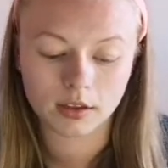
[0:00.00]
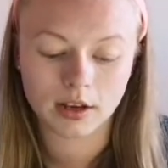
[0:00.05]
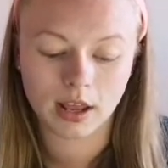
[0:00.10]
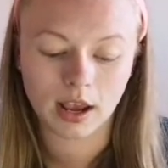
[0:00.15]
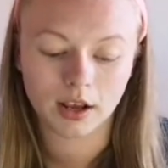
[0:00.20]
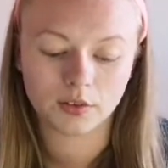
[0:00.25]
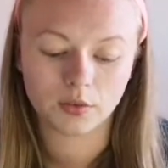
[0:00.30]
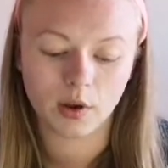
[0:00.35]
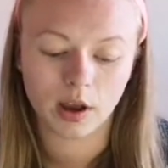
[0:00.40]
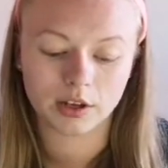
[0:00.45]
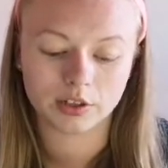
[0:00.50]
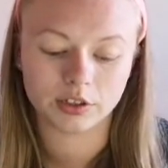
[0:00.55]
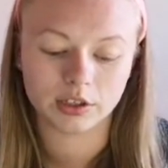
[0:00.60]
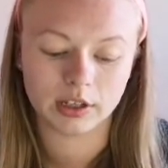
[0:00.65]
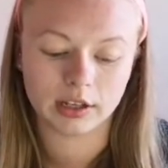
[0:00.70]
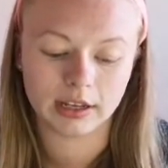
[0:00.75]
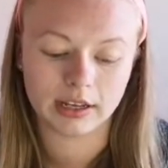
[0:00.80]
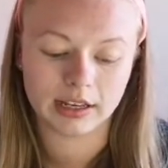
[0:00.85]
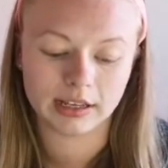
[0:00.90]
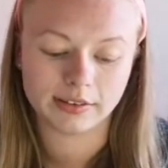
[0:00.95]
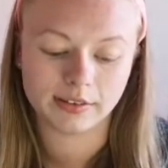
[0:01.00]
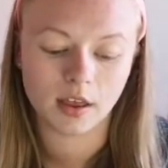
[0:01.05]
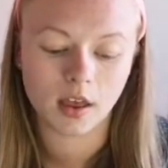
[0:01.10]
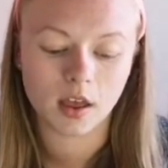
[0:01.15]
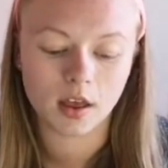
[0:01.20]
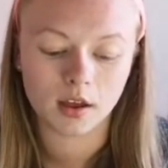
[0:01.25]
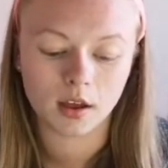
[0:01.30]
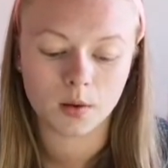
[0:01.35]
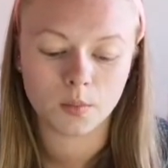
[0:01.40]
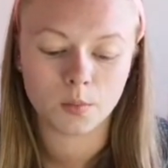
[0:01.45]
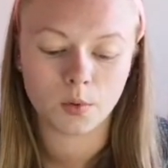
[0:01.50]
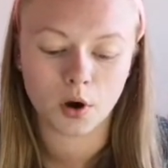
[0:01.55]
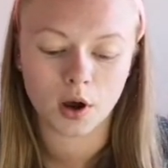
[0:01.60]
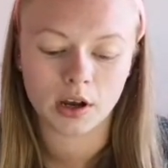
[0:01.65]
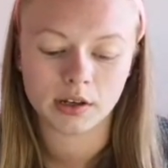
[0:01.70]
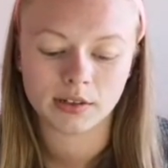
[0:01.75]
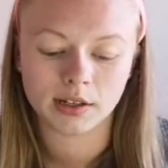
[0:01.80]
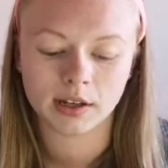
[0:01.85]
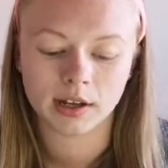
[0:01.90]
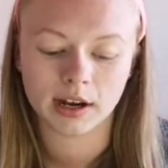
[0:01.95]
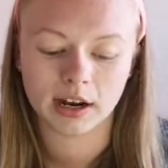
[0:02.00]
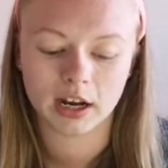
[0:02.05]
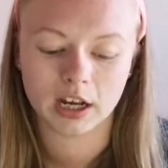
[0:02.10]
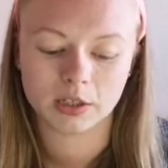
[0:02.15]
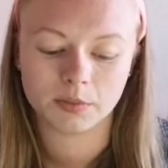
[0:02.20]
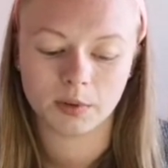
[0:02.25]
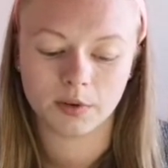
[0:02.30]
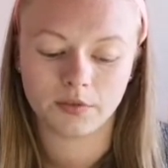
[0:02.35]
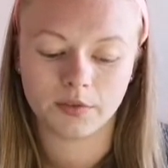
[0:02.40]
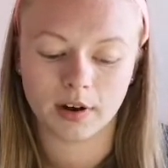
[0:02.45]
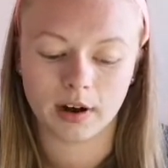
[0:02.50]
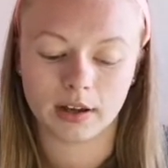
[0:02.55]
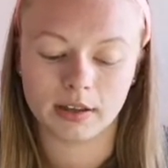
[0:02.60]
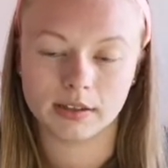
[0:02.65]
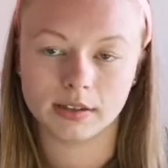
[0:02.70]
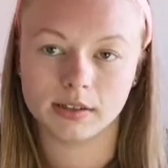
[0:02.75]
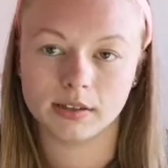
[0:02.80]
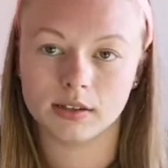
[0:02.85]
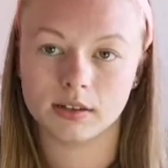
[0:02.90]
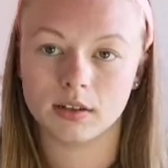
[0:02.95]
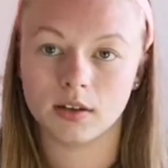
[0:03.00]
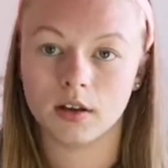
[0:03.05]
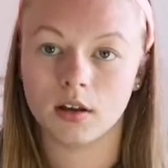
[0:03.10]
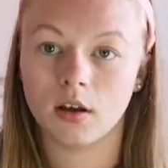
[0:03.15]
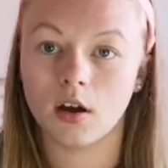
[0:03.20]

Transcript: The next question is can boys and girls be friends?